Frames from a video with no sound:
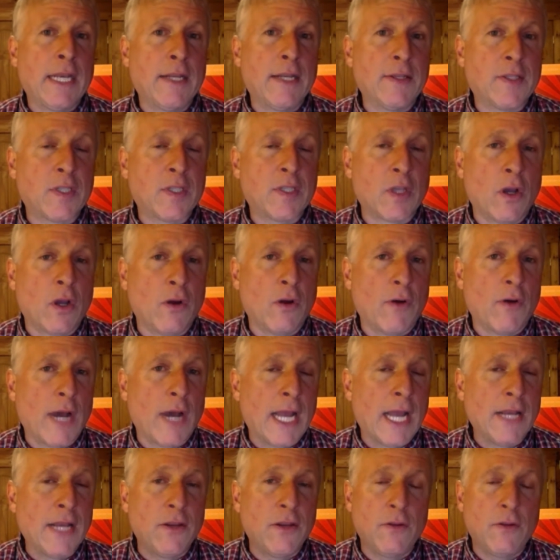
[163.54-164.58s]
And
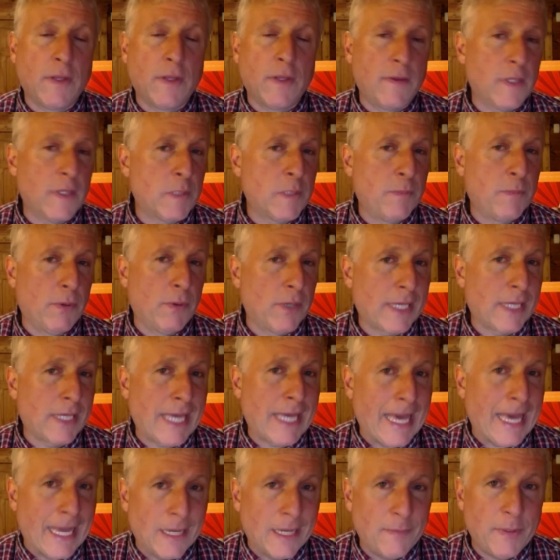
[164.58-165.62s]
so I knew that this book
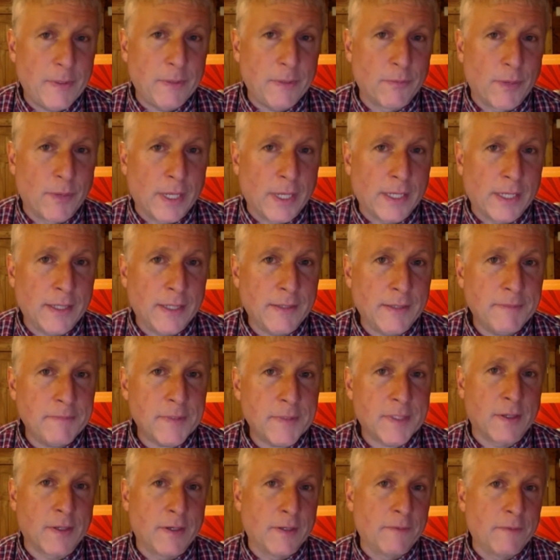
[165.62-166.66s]
had to be written.
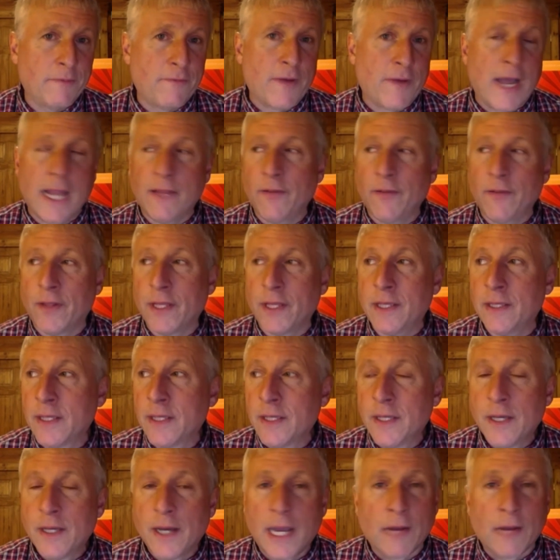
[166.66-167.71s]
So finally,
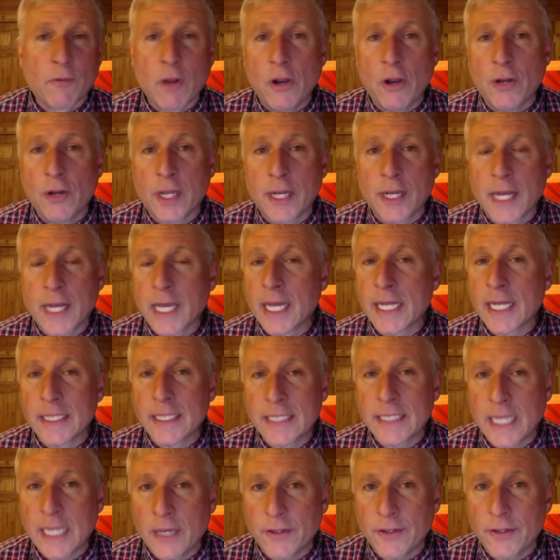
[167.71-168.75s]
I wrote it. And I
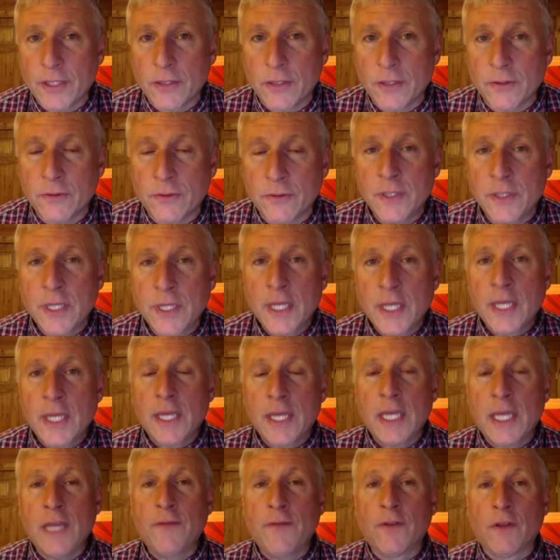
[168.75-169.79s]
got to tell you,
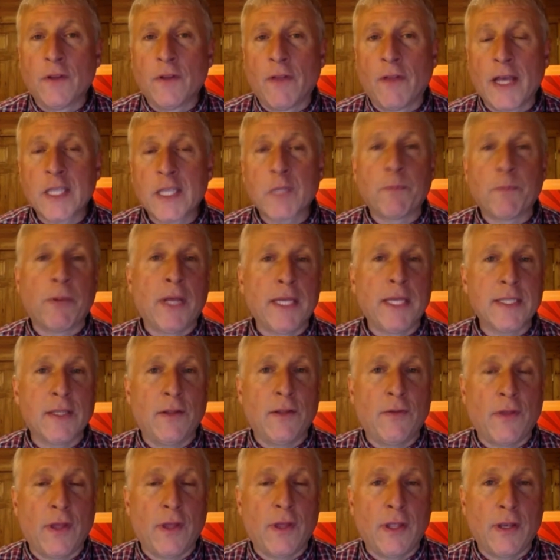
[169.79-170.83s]
even less
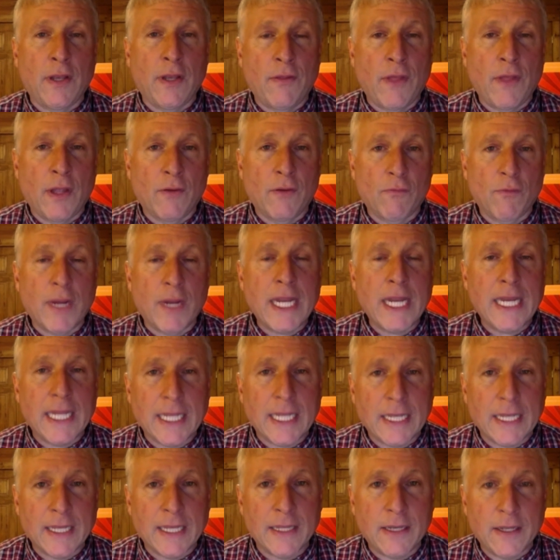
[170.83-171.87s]
pleasant than
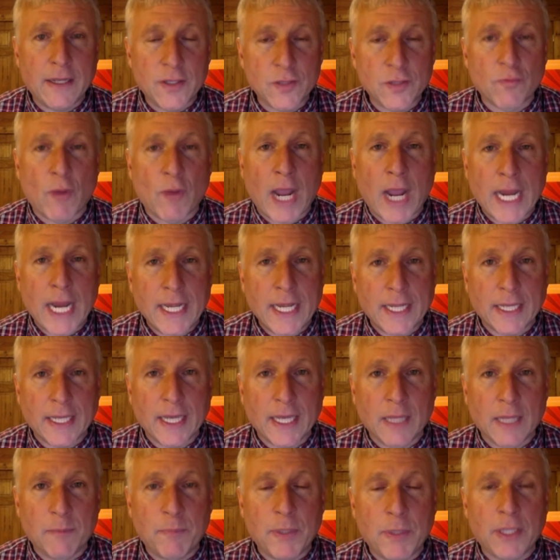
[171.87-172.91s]
reading it is writing
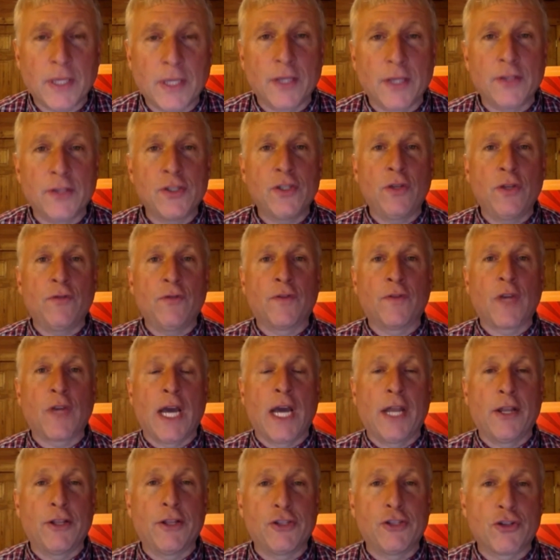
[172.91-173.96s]
it, because you've
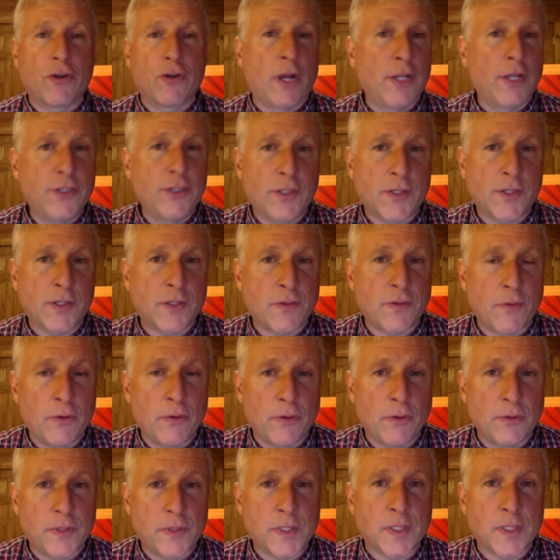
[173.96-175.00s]
got to trudge
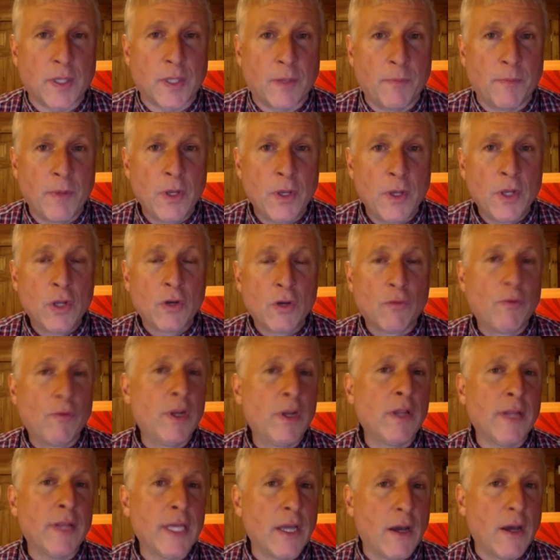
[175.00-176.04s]
through some
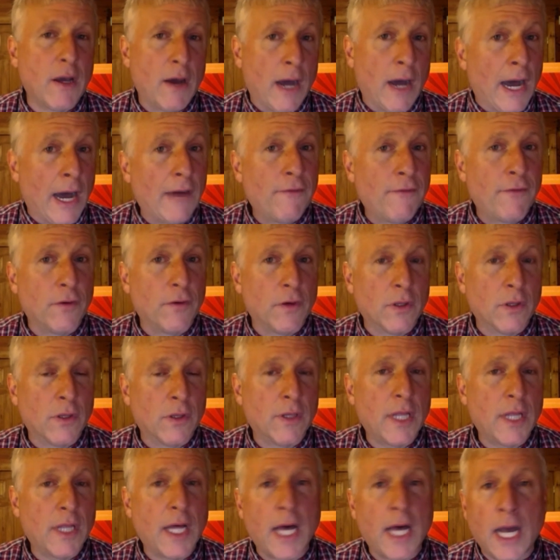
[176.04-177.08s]
really
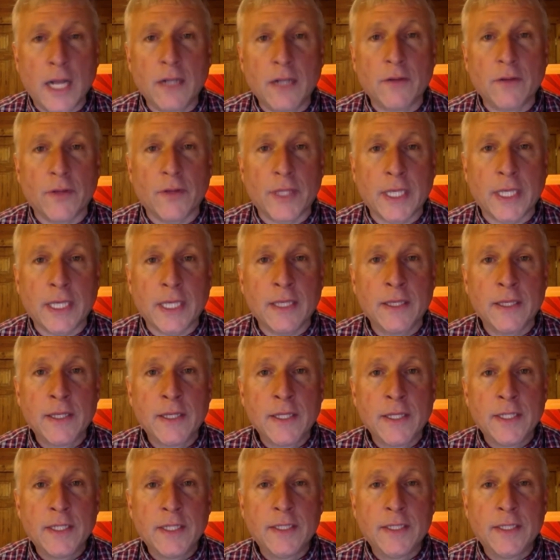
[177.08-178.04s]
awful, ugly,